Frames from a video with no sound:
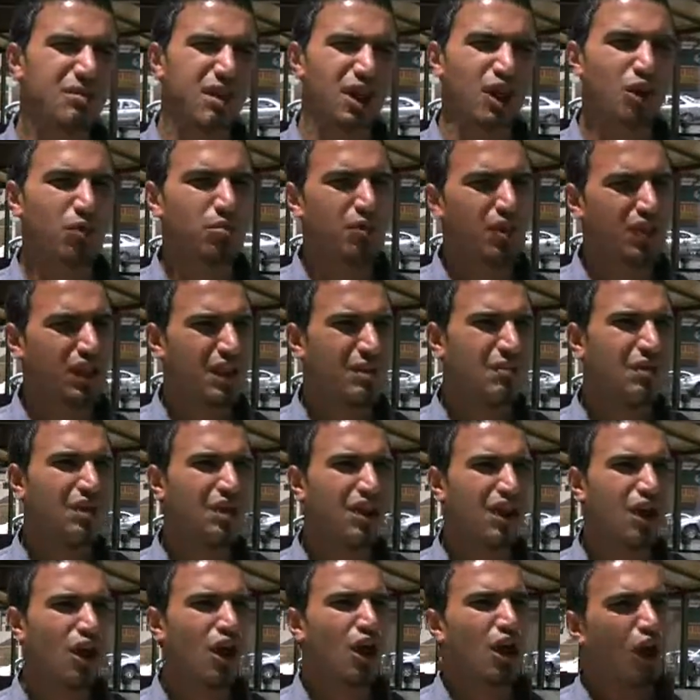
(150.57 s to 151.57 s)
With the
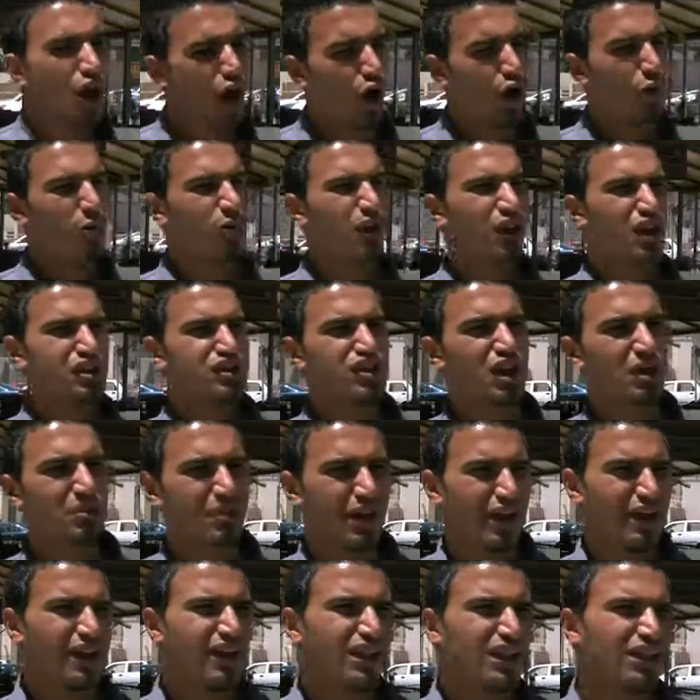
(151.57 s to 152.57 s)
internet, it won't be enough
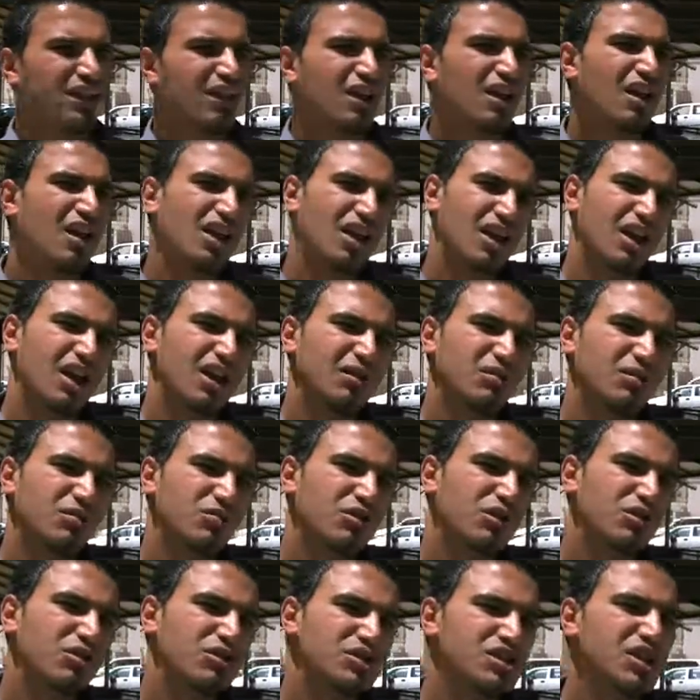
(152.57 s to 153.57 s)
to recharge your
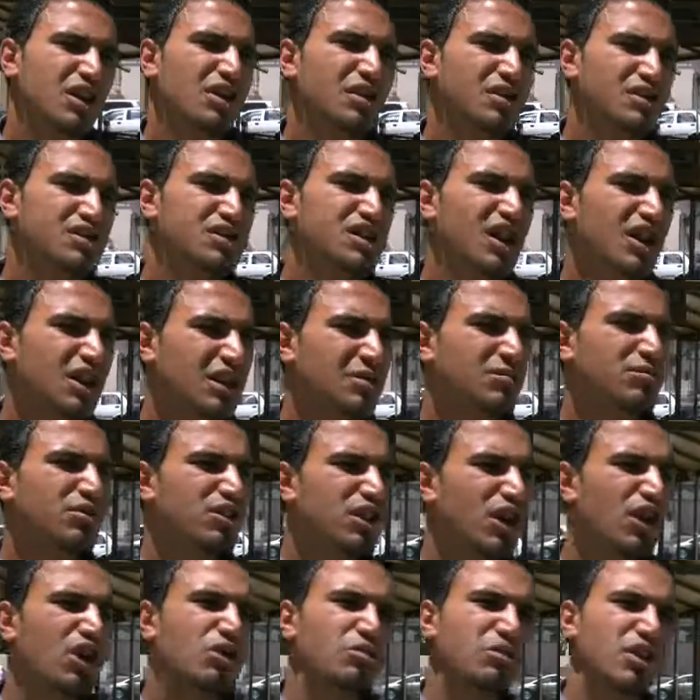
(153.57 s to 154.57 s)
line once. You'll
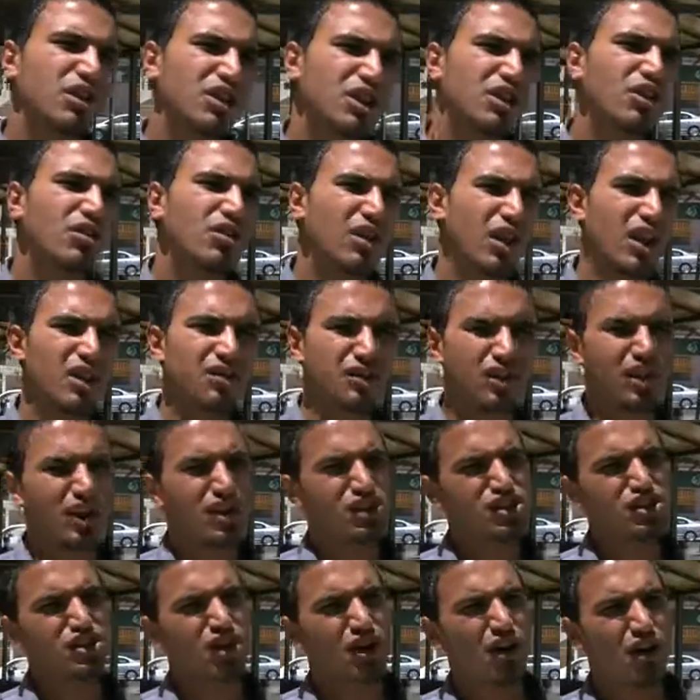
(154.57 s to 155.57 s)
have to do that three or
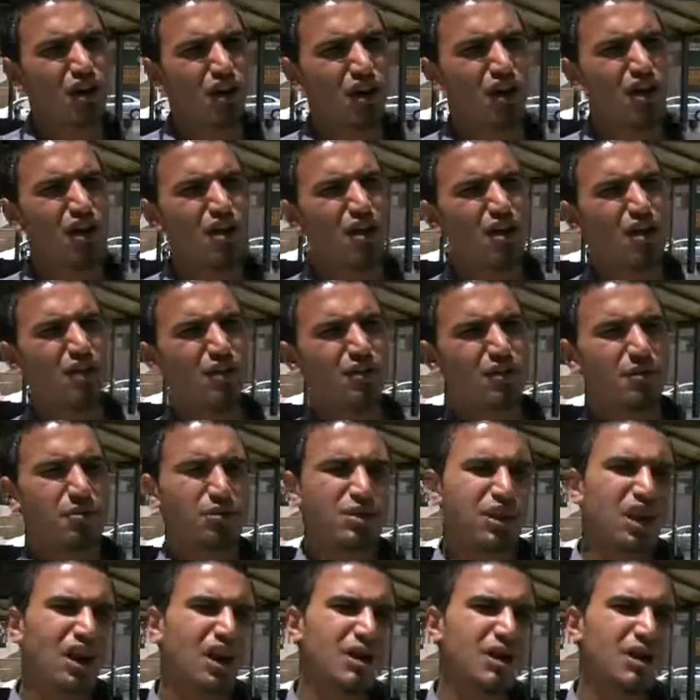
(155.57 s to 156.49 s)
four times a month.